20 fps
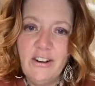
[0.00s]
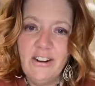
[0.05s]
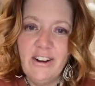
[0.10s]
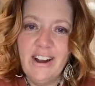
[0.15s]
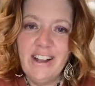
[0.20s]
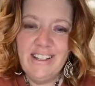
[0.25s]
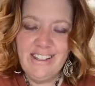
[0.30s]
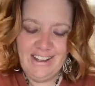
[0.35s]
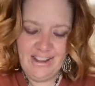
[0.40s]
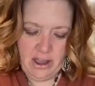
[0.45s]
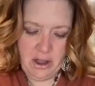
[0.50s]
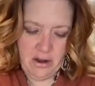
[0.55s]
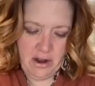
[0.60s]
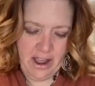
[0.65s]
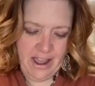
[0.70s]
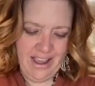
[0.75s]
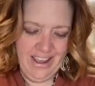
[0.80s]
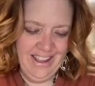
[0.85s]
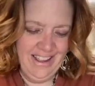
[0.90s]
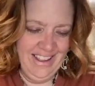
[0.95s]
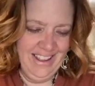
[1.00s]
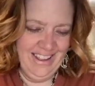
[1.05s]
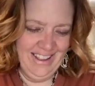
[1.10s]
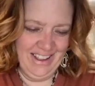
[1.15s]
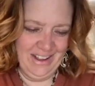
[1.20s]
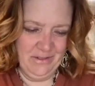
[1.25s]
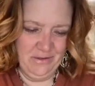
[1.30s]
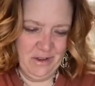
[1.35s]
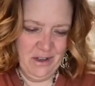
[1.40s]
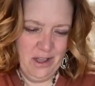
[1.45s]
go crazy? Okay,
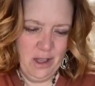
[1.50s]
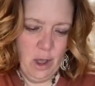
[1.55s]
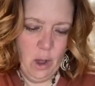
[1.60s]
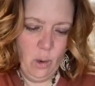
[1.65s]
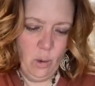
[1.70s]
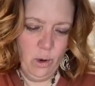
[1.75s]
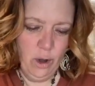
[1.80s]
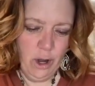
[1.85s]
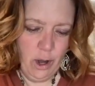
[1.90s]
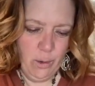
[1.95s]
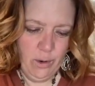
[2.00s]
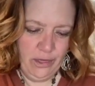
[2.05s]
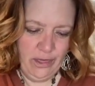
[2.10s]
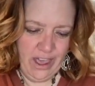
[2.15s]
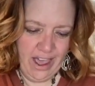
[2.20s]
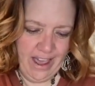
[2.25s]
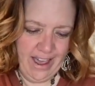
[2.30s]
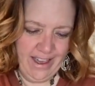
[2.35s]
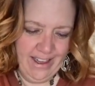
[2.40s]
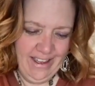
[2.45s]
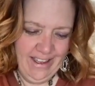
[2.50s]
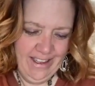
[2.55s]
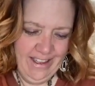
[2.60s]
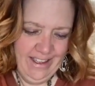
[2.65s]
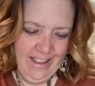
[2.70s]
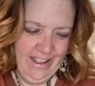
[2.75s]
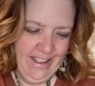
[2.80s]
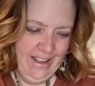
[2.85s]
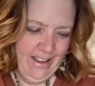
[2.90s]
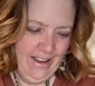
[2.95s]
we'll go with that.
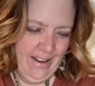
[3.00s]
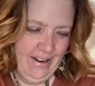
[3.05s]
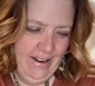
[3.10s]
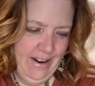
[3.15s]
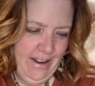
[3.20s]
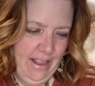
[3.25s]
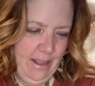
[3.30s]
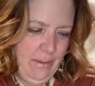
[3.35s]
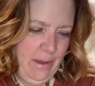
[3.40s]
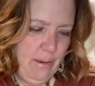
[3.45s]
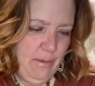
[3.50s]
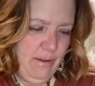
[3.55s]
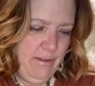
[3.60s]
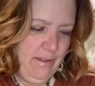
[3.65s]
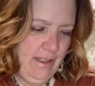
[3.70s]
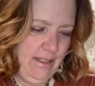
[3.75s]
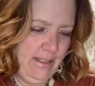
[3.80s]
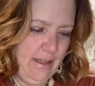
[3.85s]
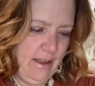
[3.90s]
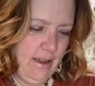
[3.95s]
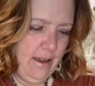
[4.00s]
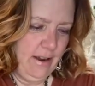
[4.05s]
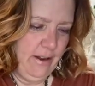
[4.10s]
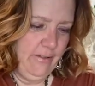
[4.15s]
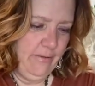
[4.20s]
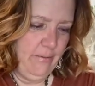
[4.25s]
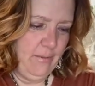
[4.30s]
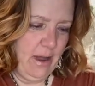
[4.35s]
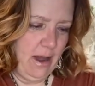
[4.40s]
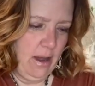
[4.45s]
All right, let me move these
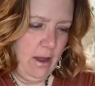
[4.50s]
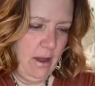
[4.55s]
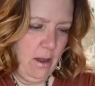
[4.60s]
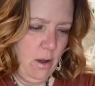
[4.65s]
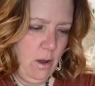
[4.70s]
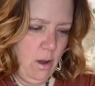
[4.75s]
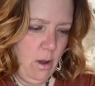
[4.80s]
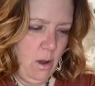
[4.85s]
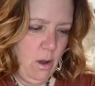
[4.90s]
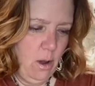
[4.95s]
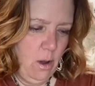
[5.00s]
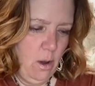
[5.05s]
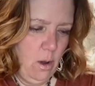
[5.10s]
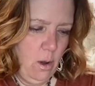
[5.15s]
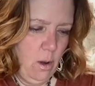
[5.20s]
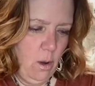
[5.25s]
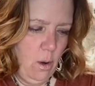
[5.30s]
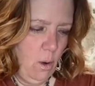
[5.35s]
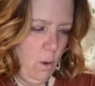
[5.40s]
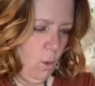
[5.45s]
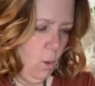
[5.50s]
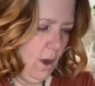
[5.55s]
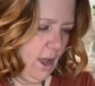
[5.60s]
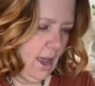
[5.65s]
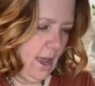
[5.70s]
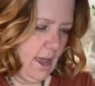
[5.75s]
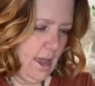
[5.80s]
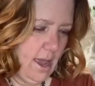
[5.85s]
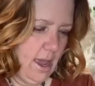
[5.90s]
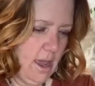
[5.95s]
out of my
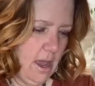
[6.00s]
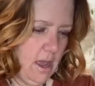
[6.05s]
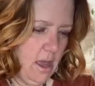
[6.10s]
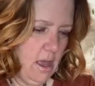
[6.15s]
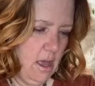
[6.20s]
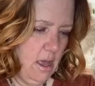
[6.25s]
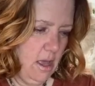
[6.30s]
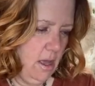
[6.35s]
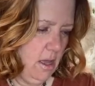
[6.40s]
way.